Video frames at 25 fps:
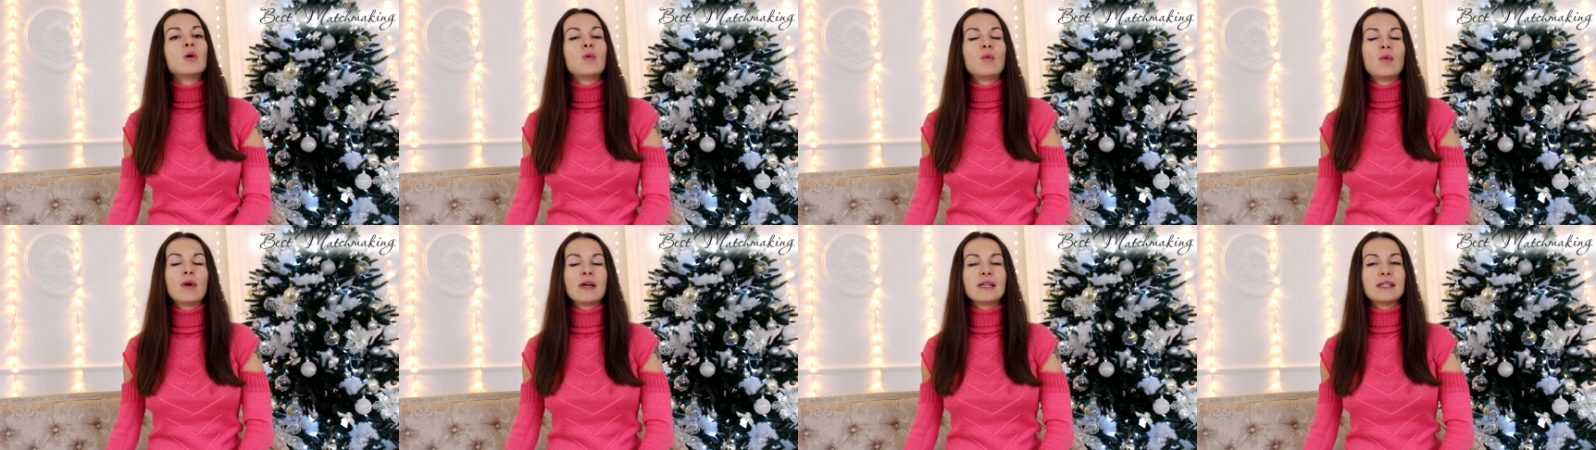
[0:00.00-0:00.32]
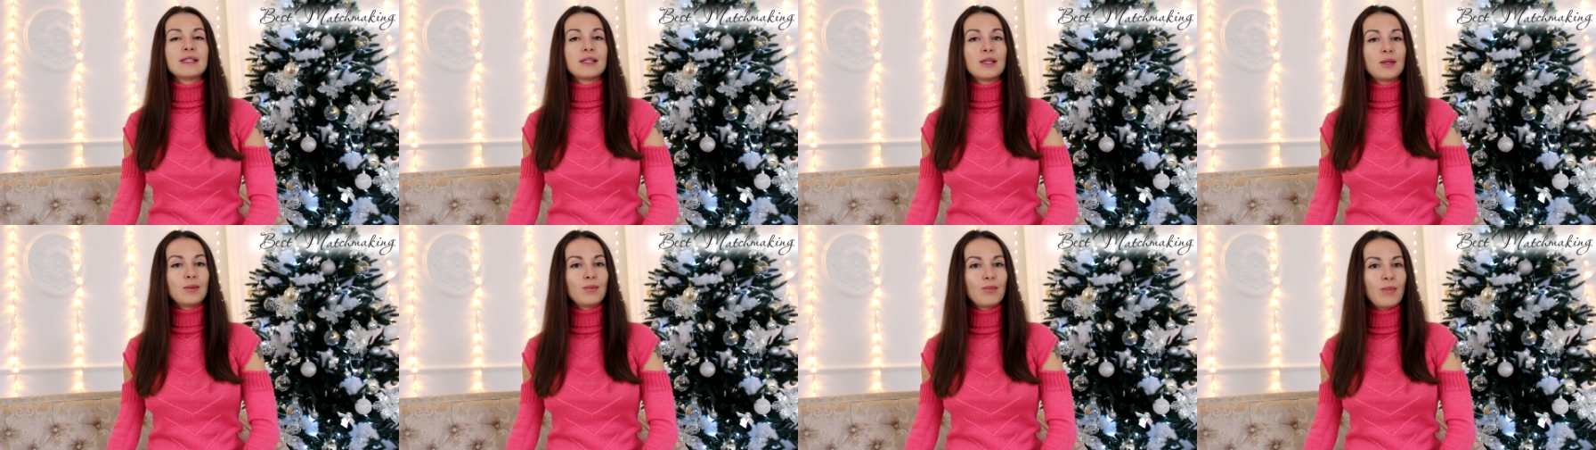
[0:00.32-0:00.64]

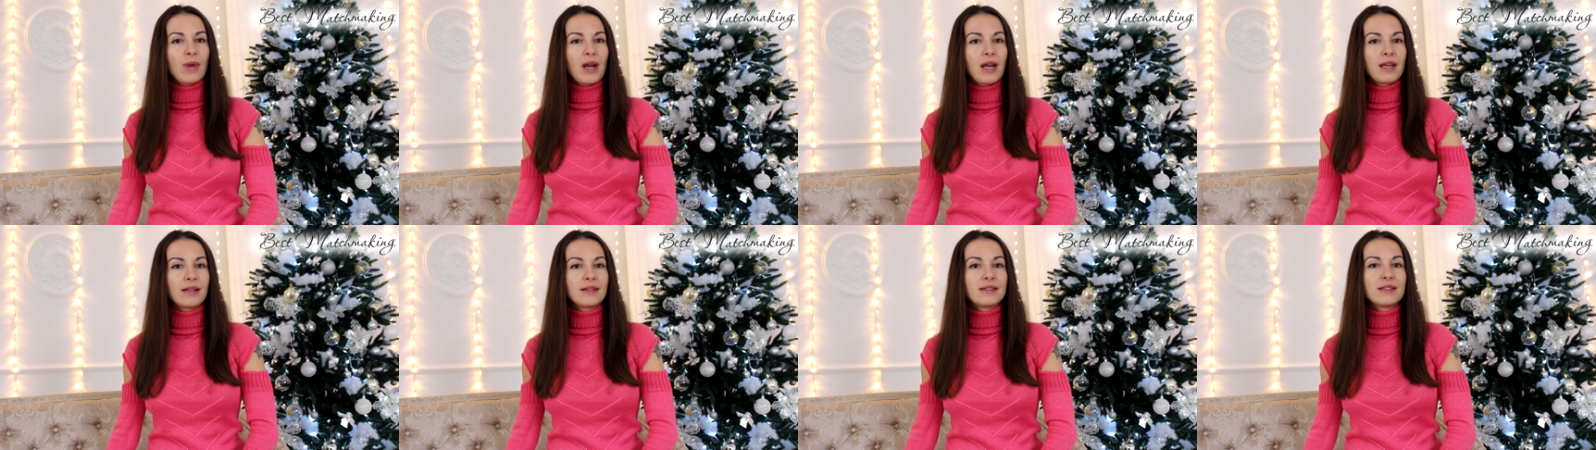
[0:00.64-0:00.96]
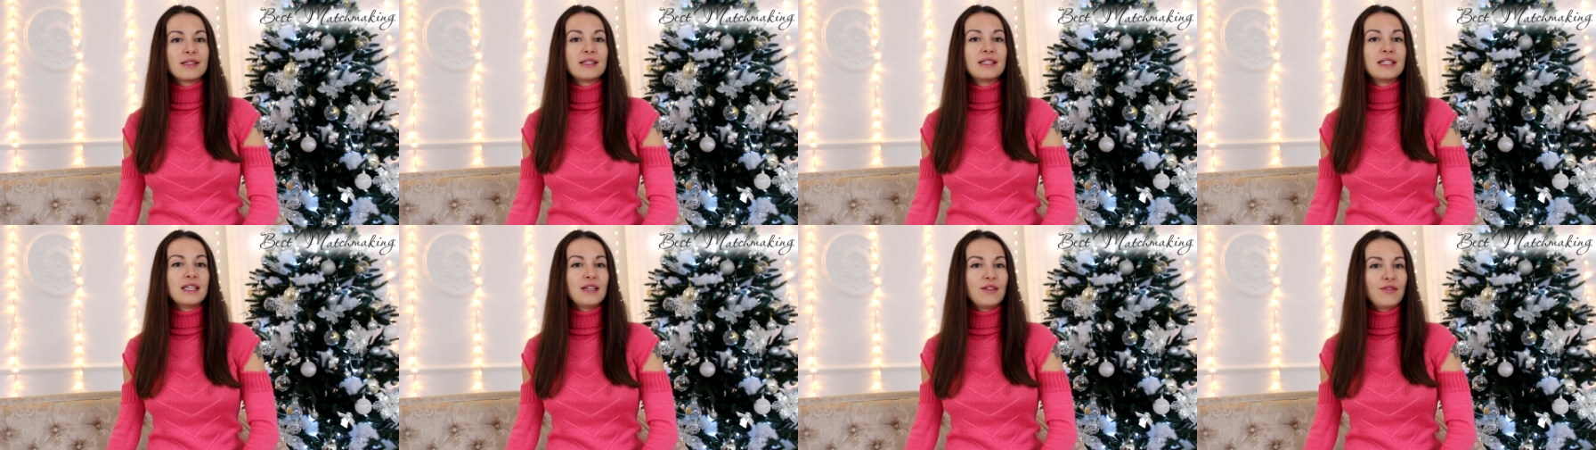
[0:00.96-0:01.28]
Western men
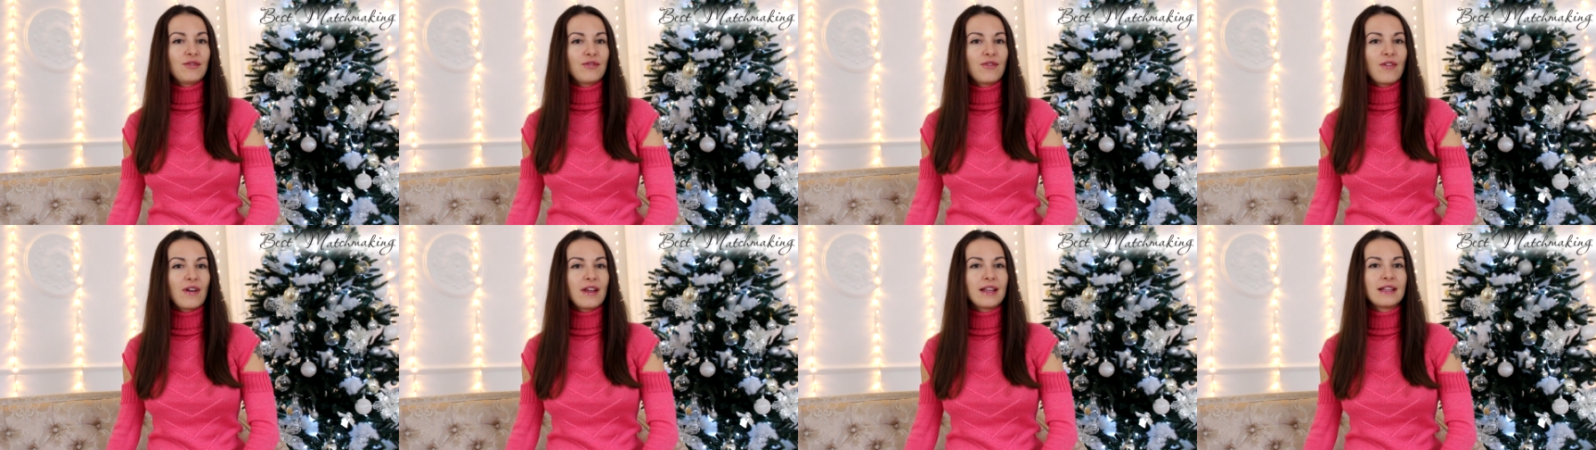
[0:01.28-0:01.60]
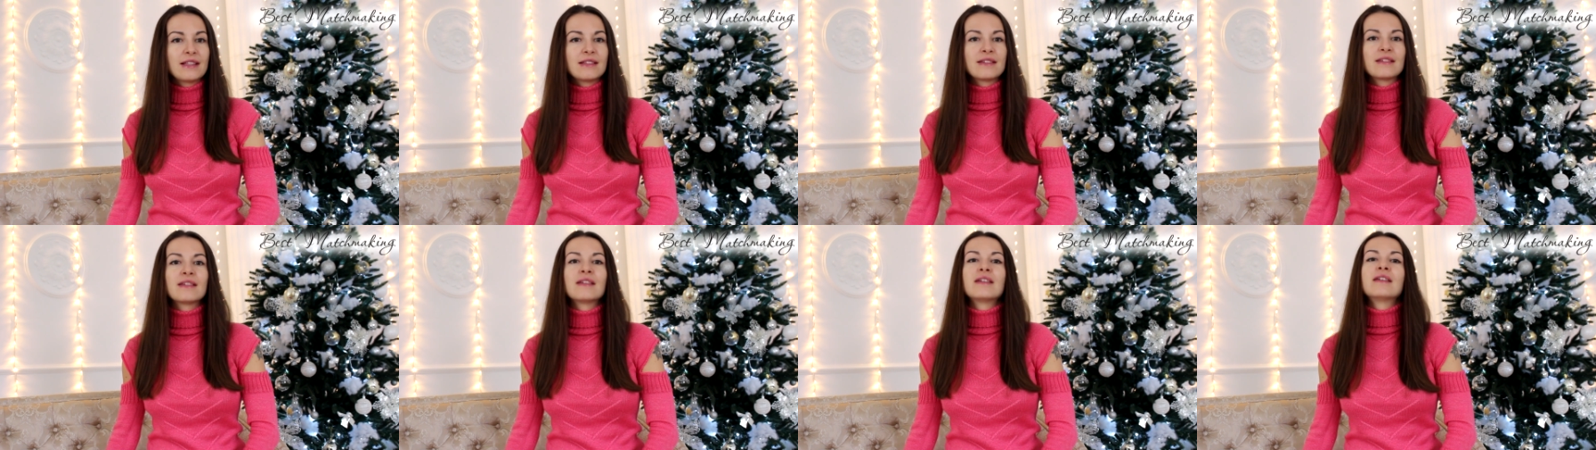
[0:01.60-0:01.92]

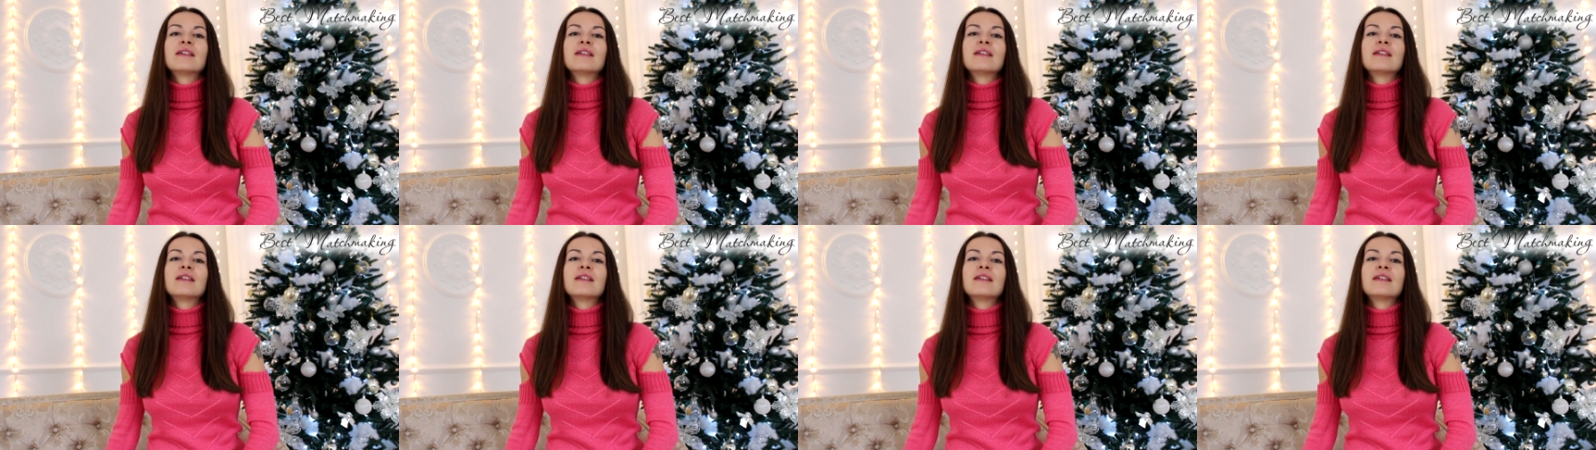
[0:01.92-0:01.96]
different